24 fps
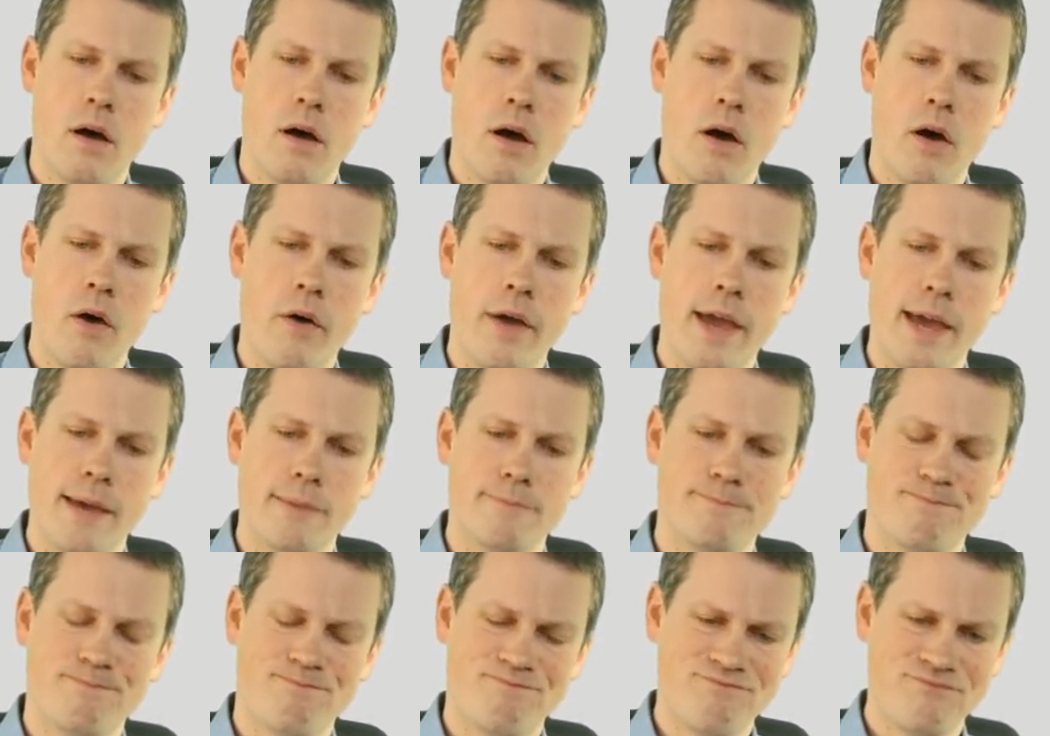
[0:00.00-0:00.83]
Okay,
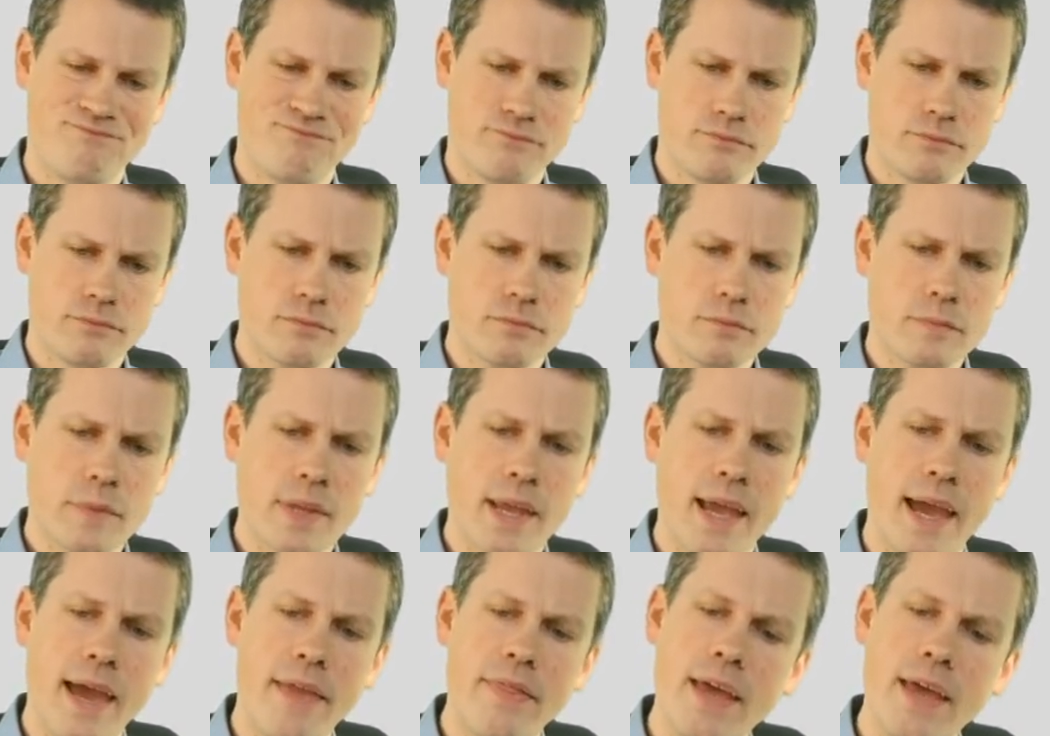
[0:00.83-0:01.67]

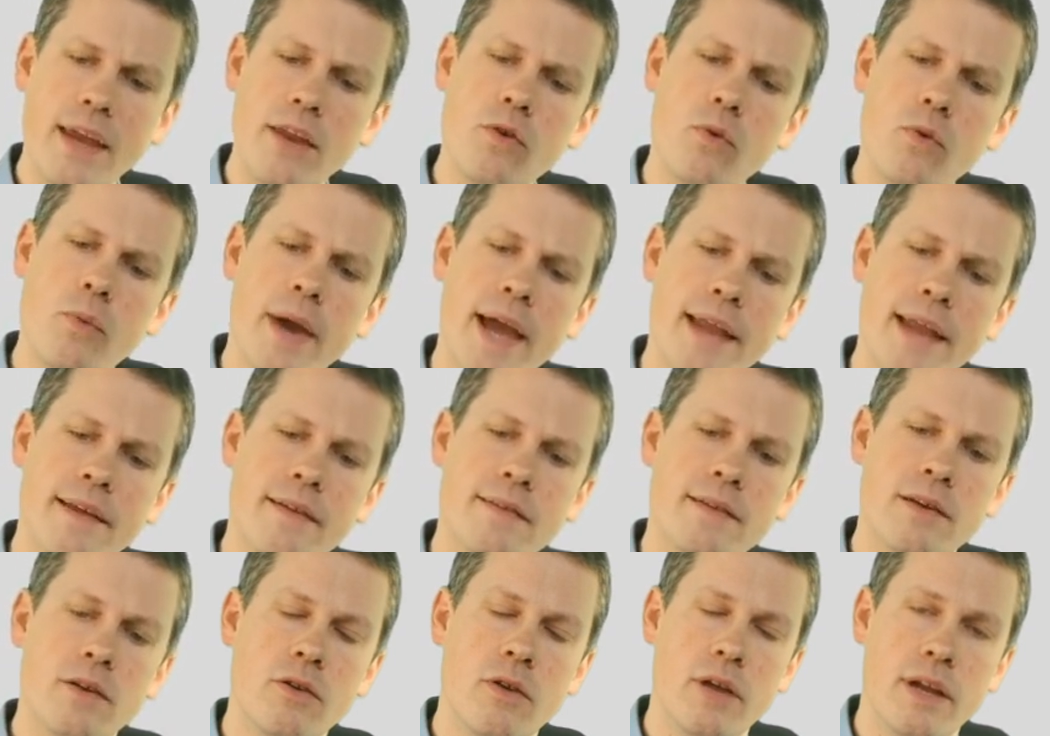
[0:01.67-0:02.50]
and then you wait
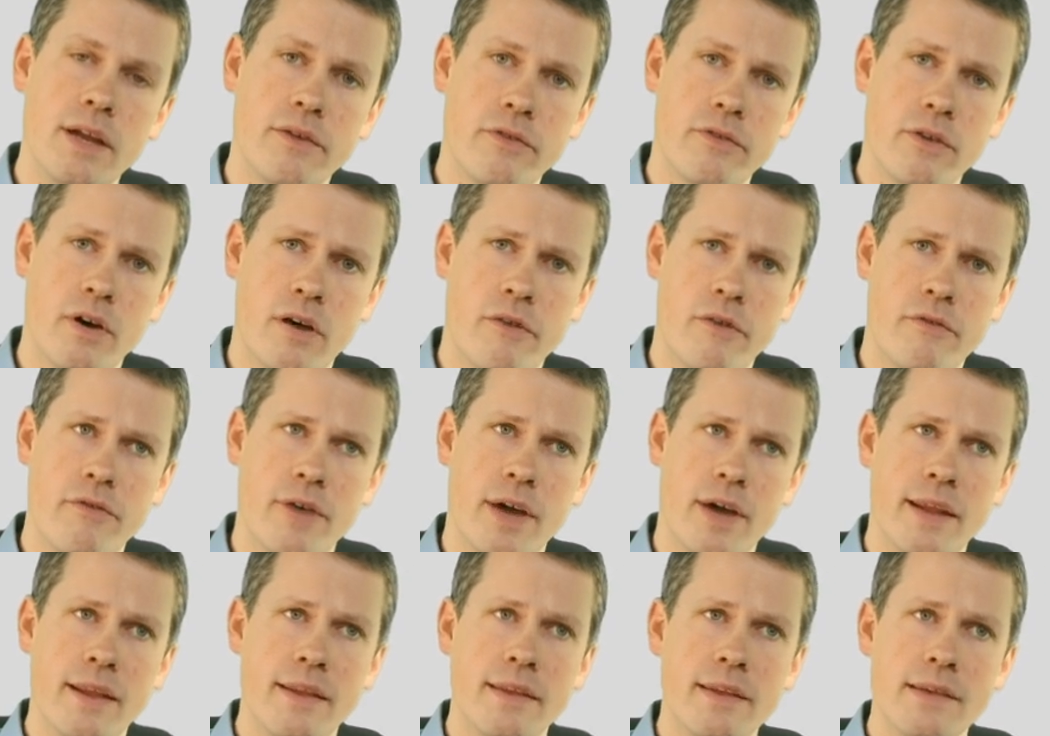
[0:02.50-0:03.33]
until you lift off.
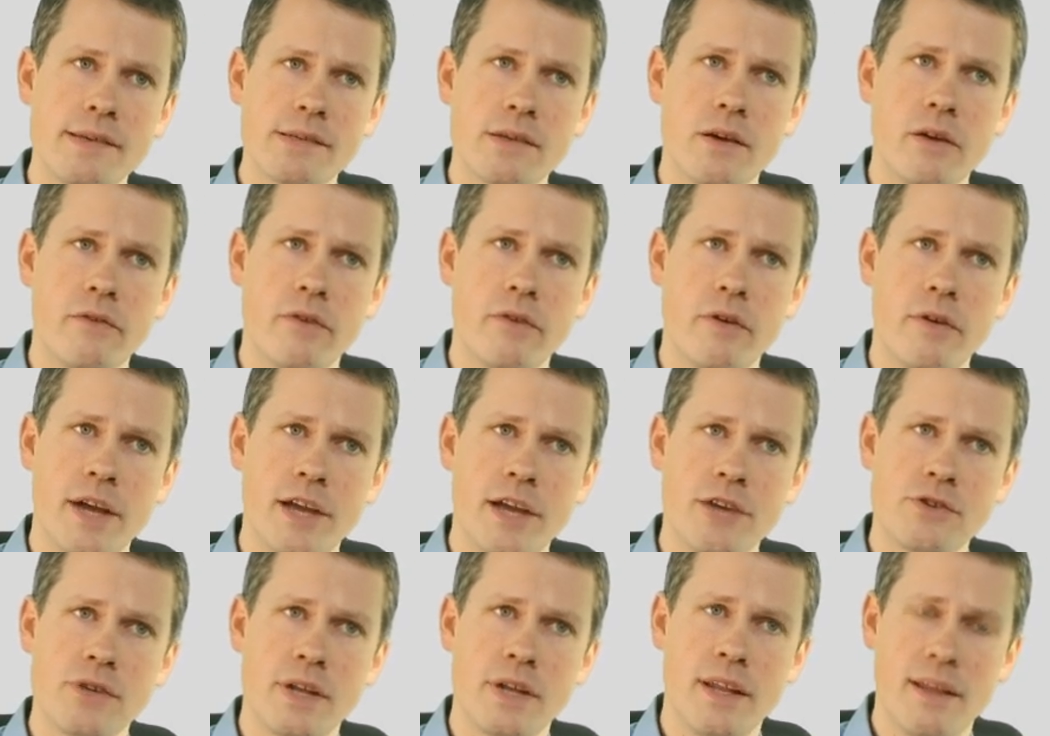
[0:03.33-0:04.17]
And in this
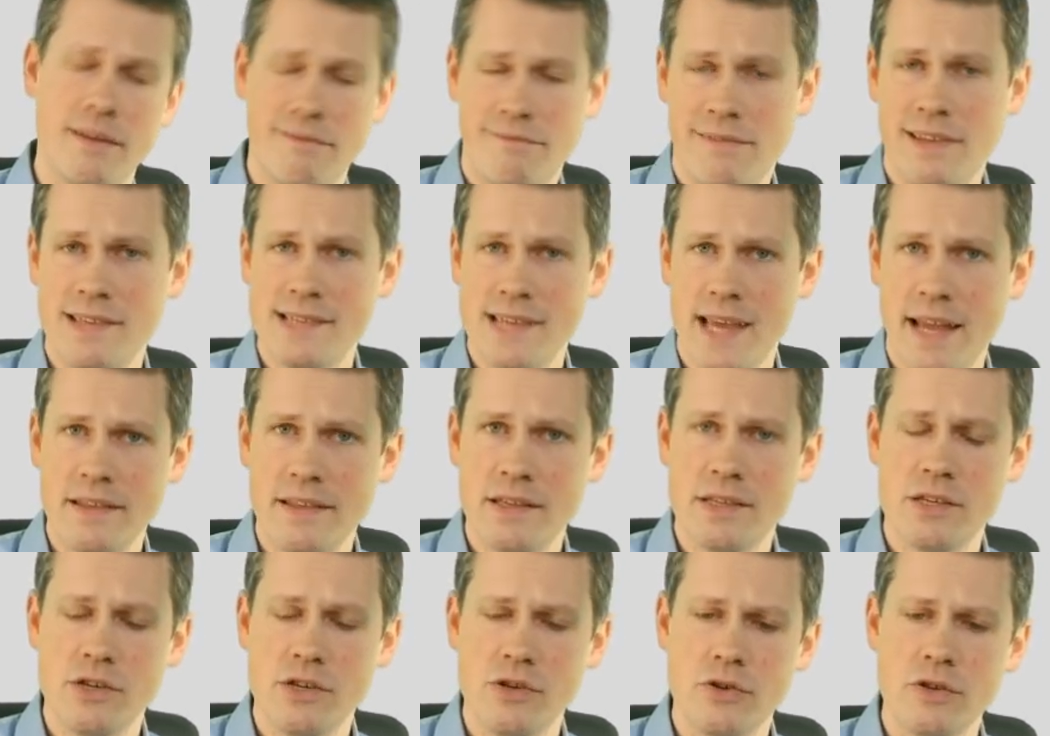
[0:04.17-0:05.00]
configuration and in this
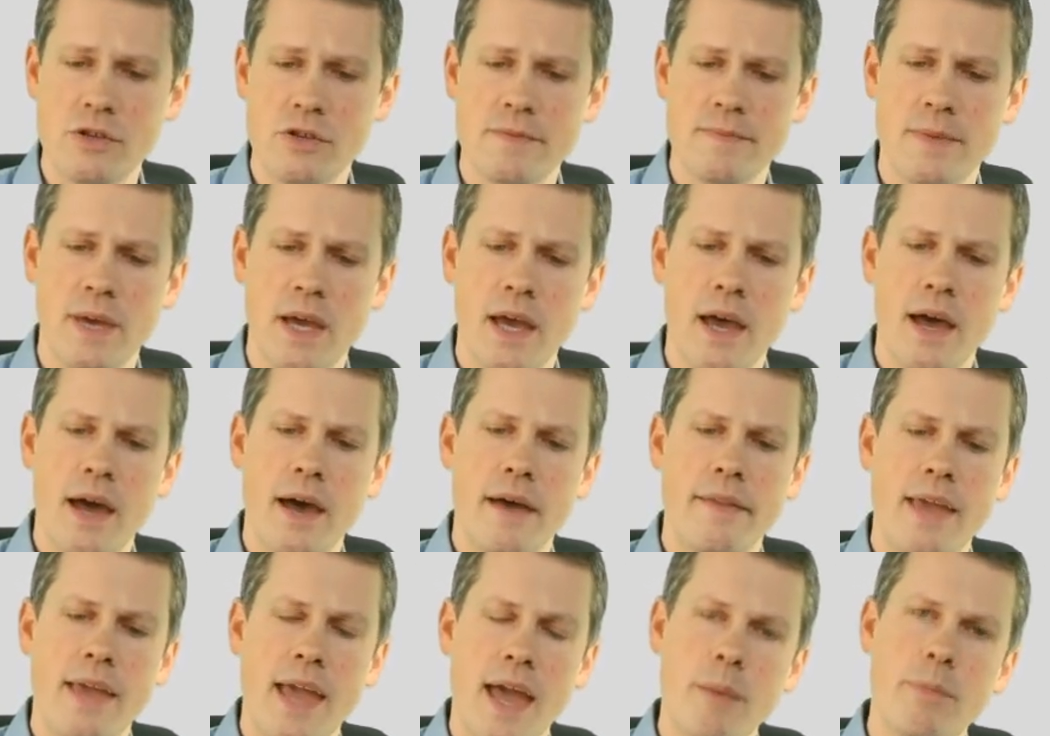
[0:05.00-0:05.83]
attitude,
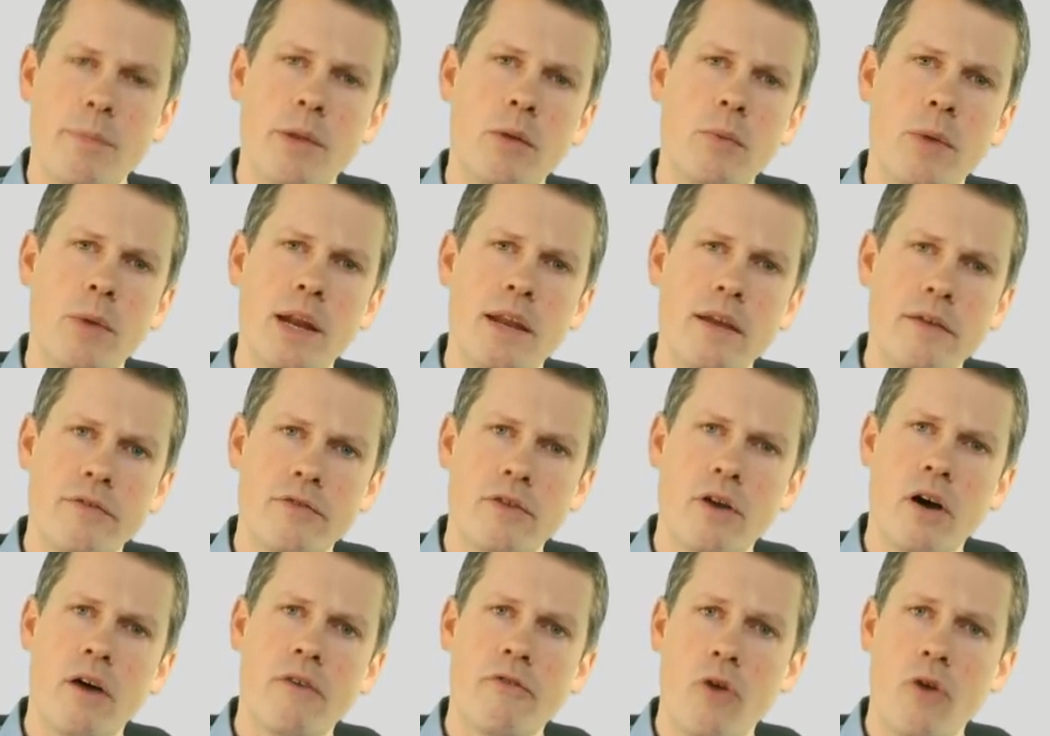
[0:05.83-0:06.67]
the airplane will lift
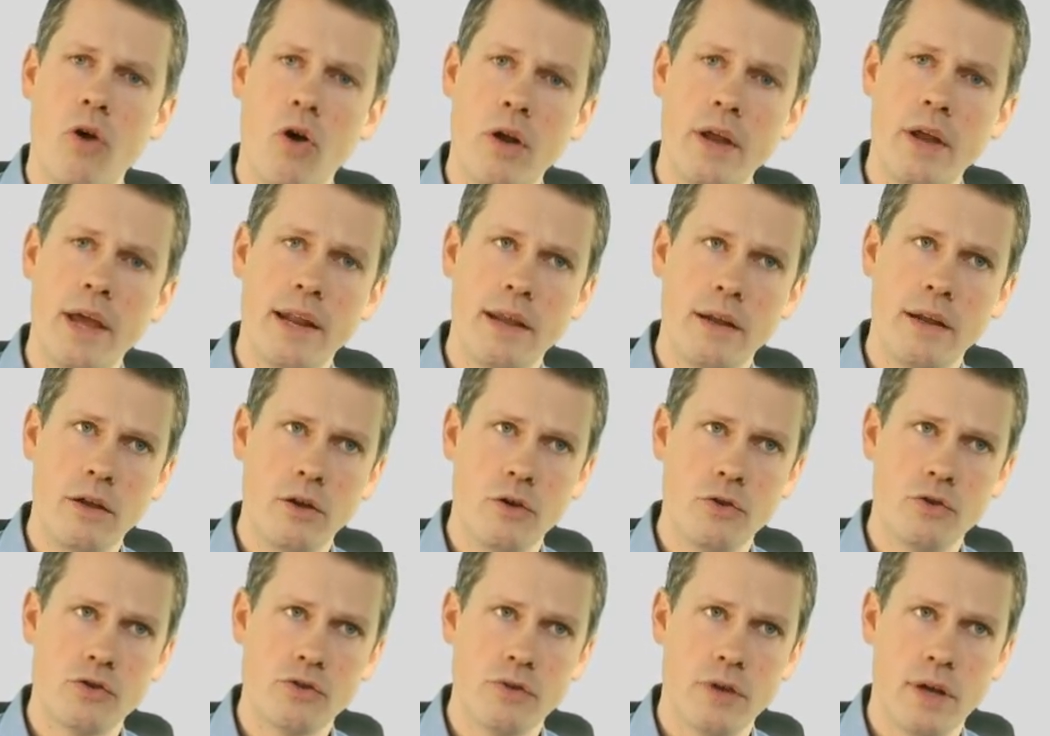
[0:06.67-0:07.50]
off earlier than
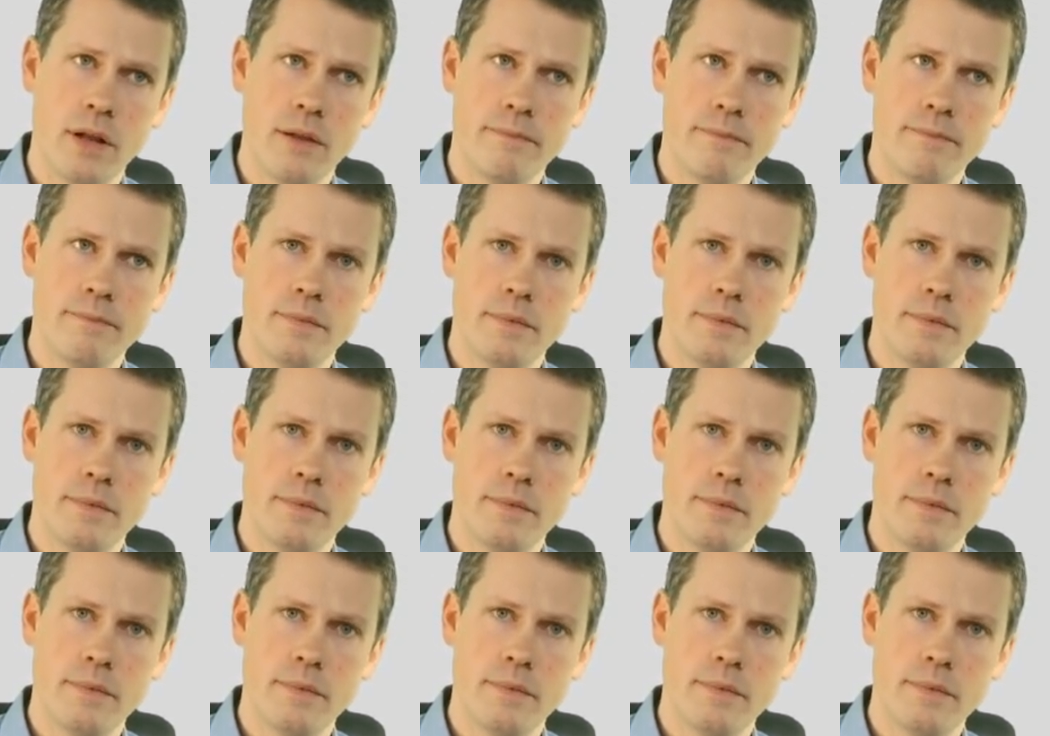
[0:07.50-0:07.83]
usual.